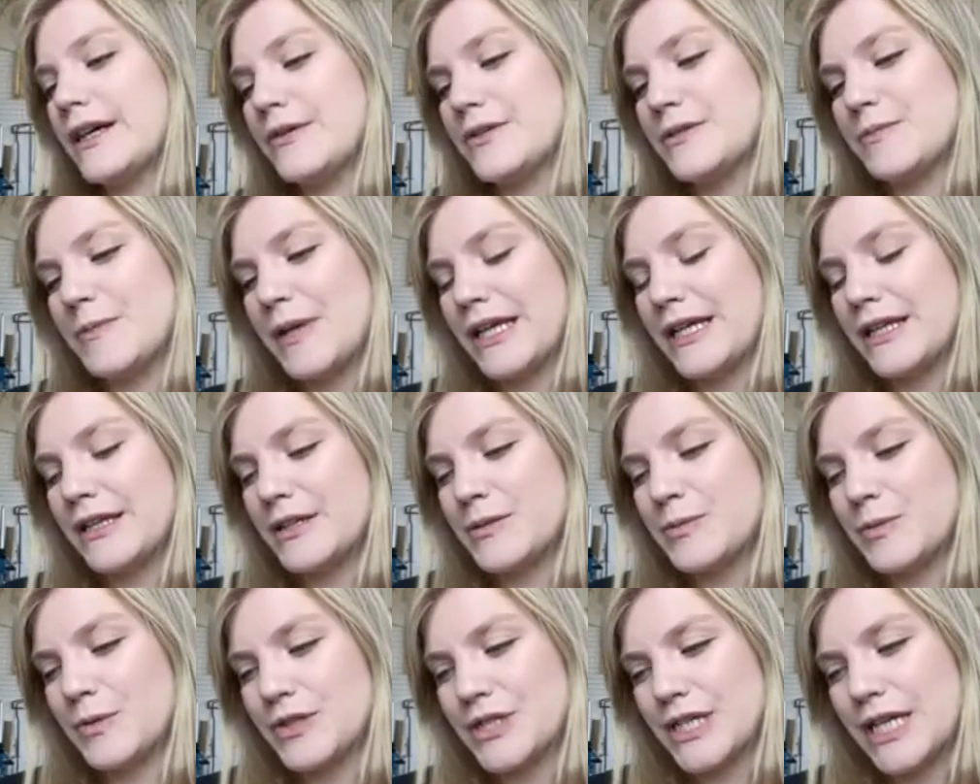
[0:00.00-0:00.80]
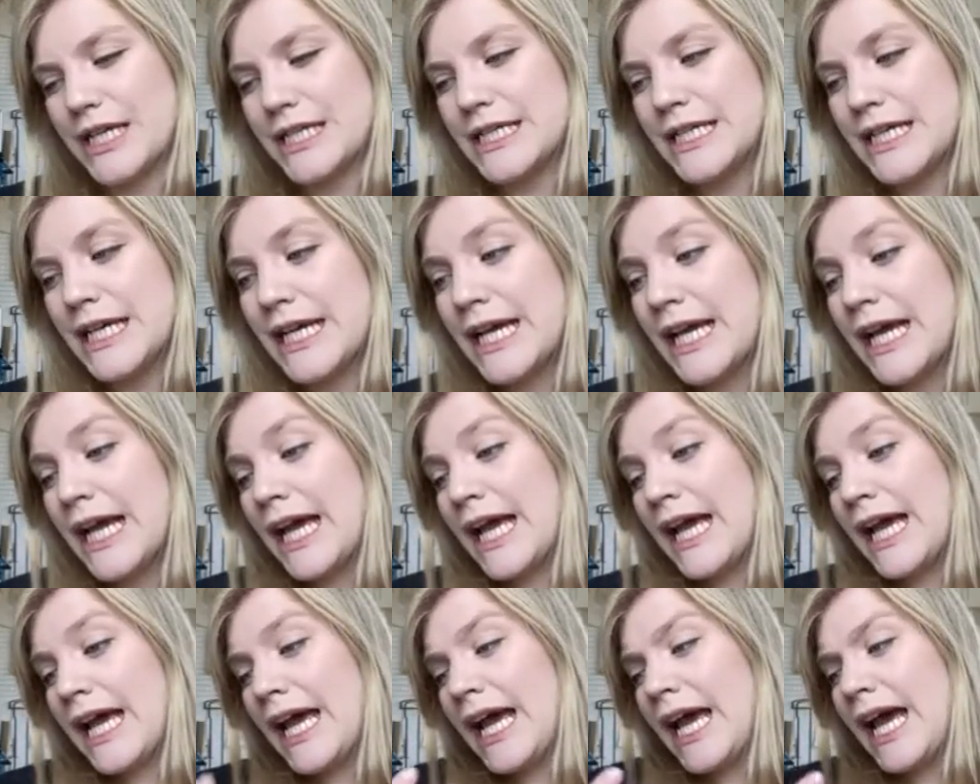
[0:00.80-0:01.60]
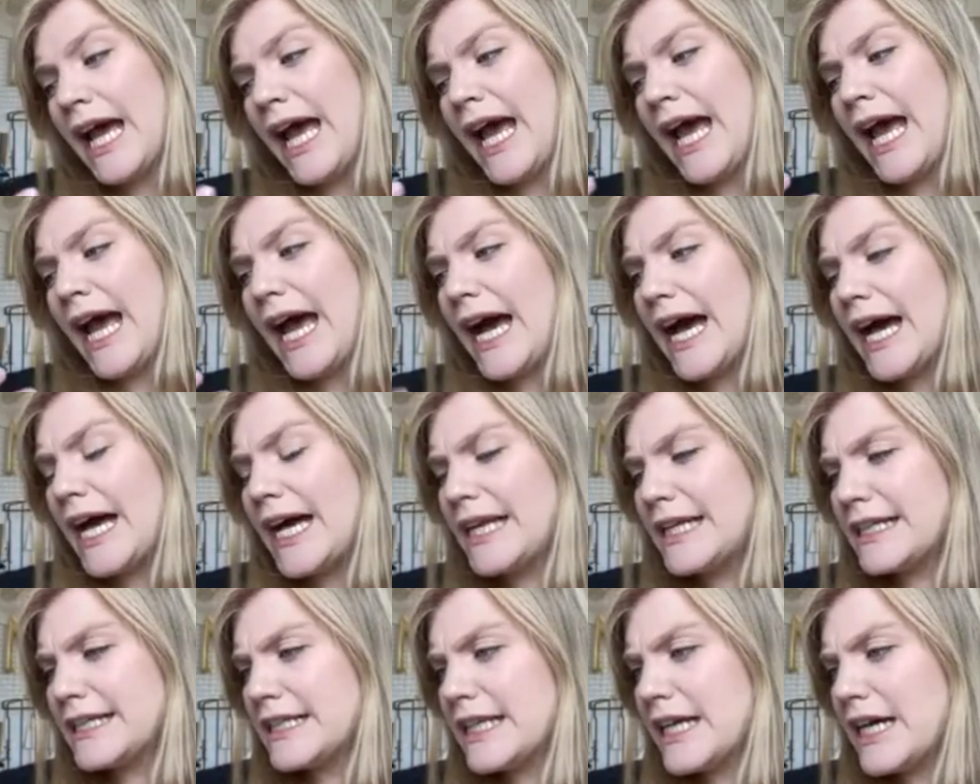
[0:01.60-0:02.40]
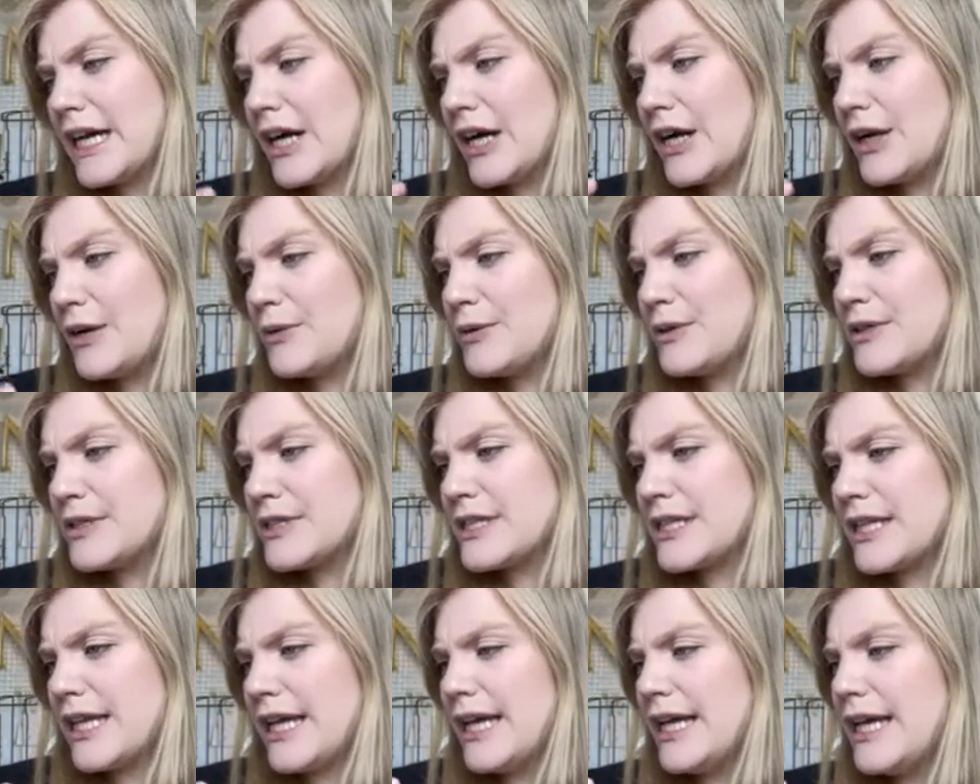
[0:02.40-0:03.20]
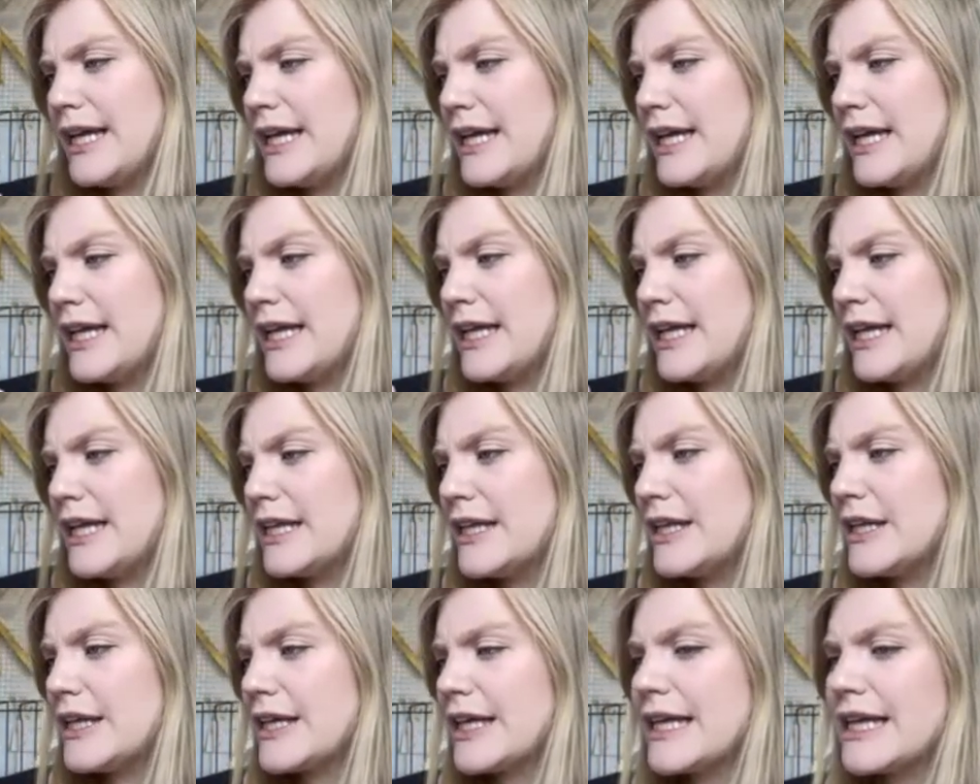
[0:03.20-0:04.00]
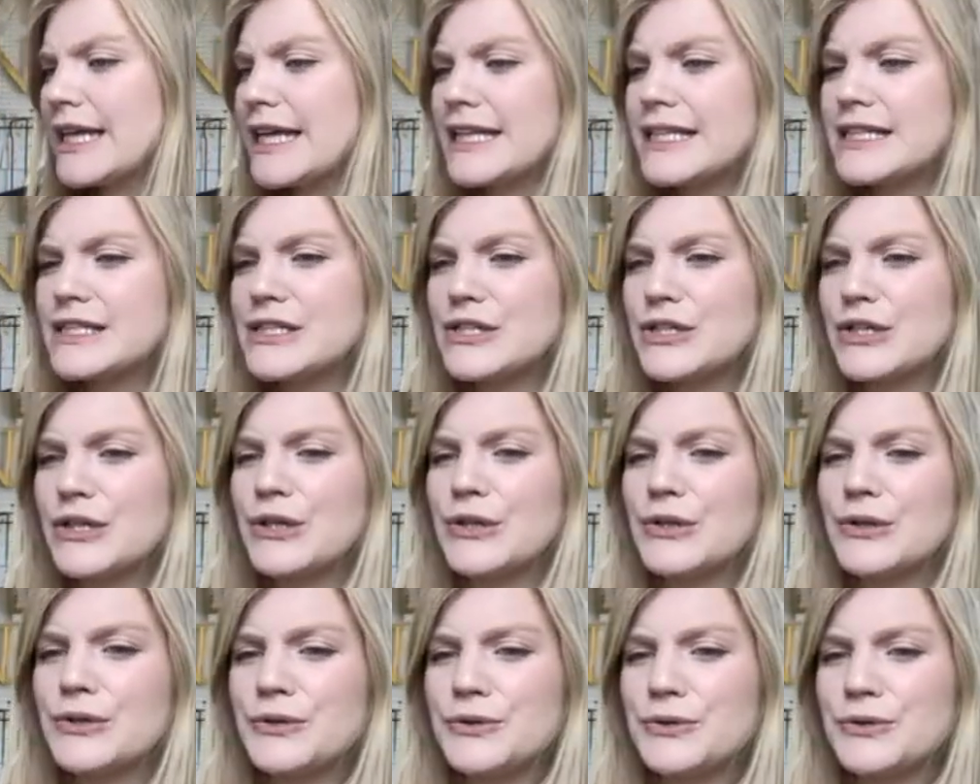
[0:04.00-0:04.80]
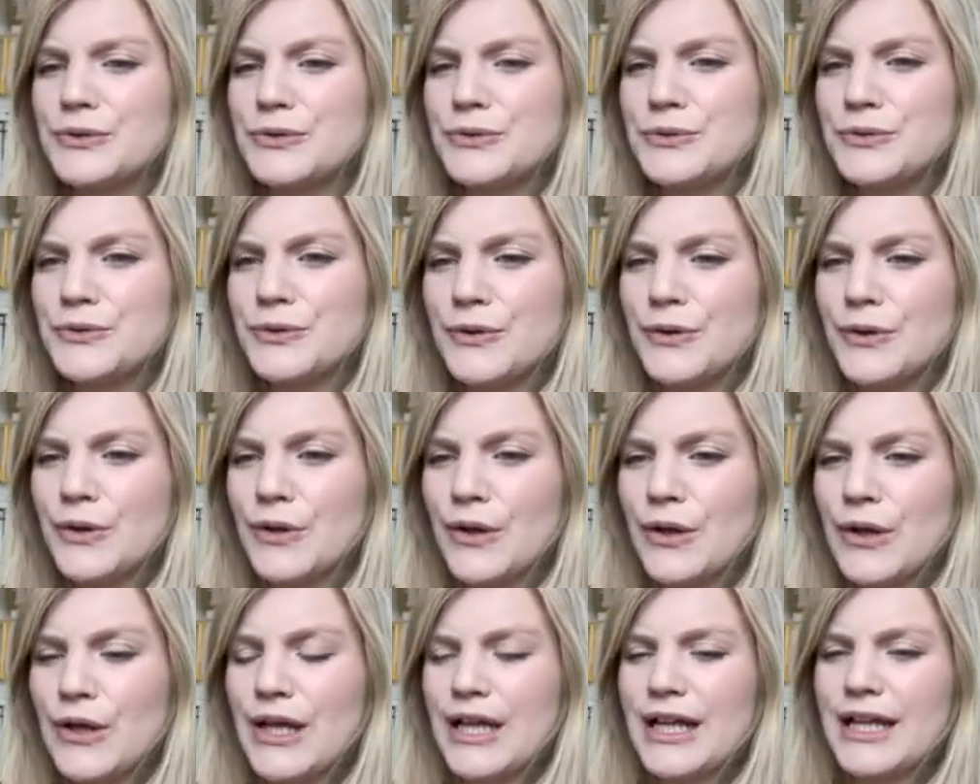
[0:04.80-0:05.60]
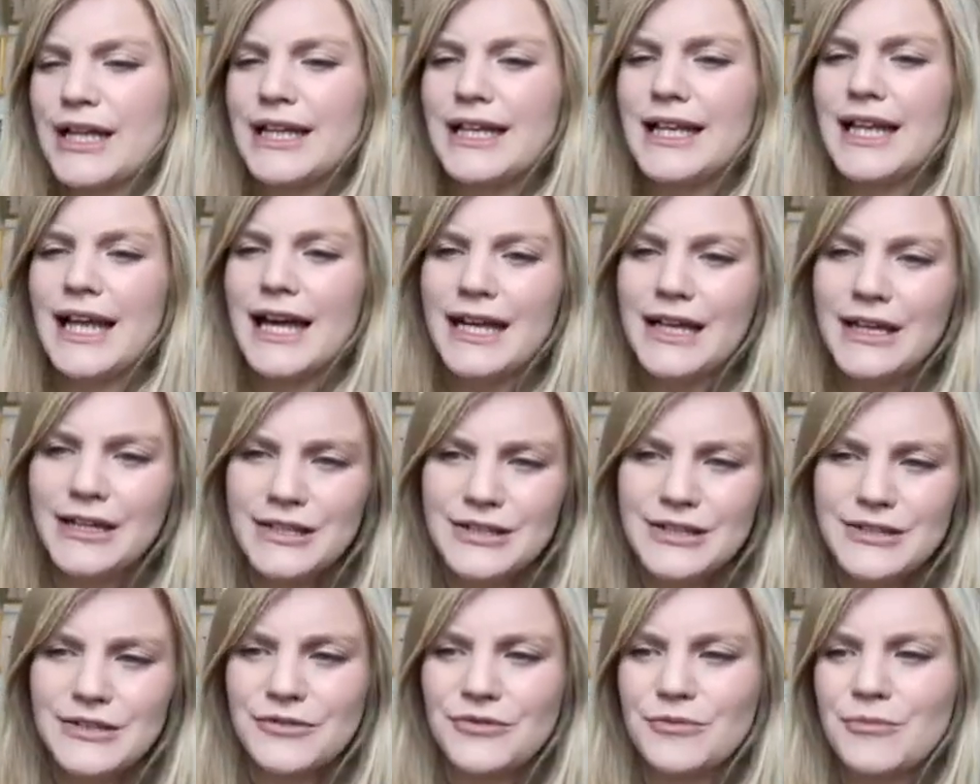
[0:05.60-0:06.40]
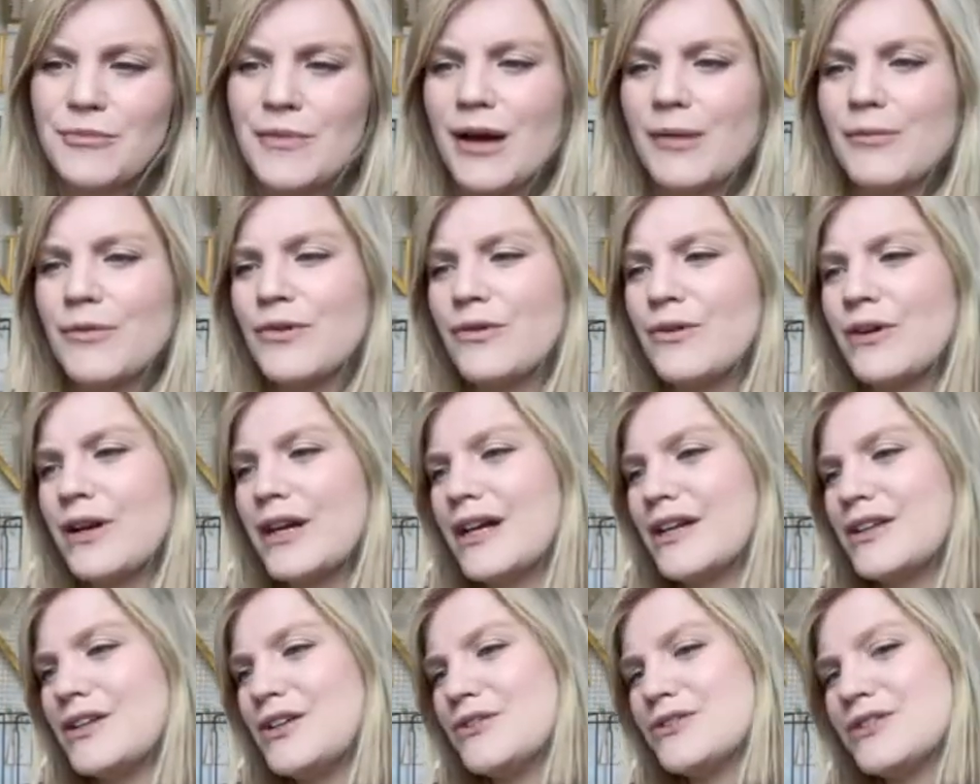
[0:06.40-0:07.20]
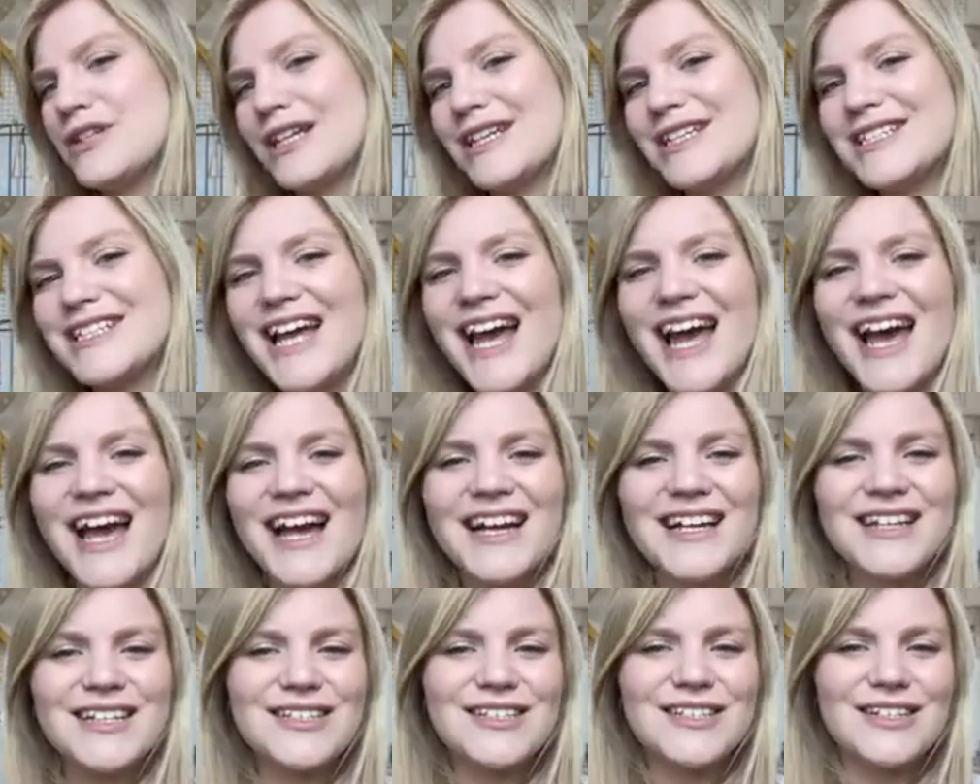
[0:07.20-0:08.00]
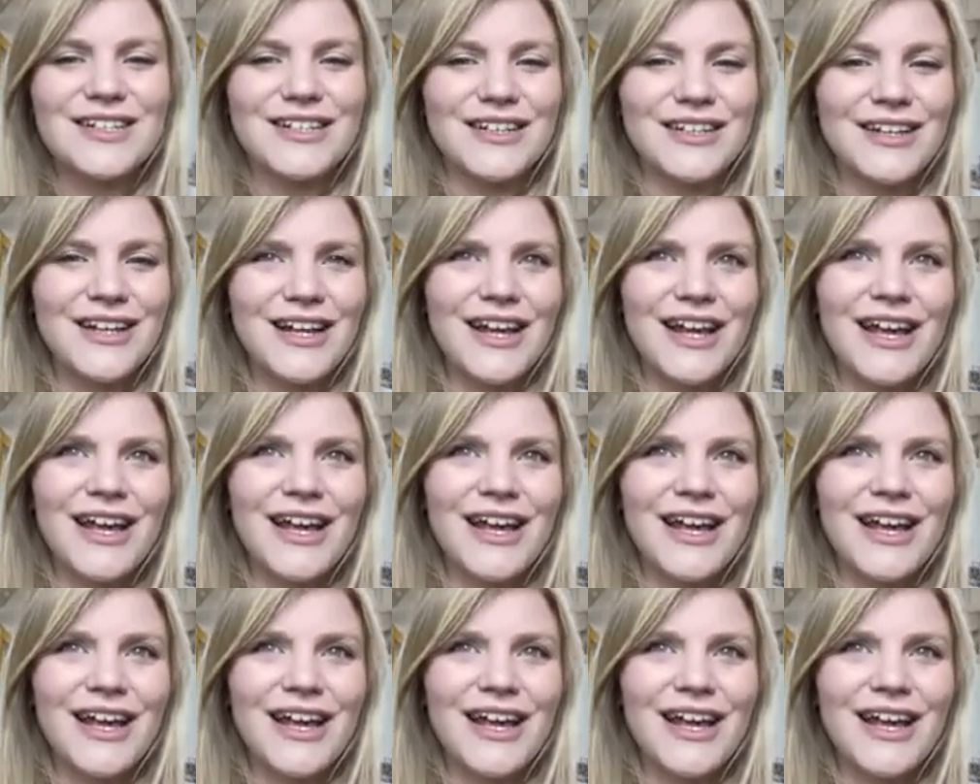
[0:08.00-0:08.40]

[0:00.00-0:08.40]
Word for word: was making this project, and I was looking into layers of memory and using text and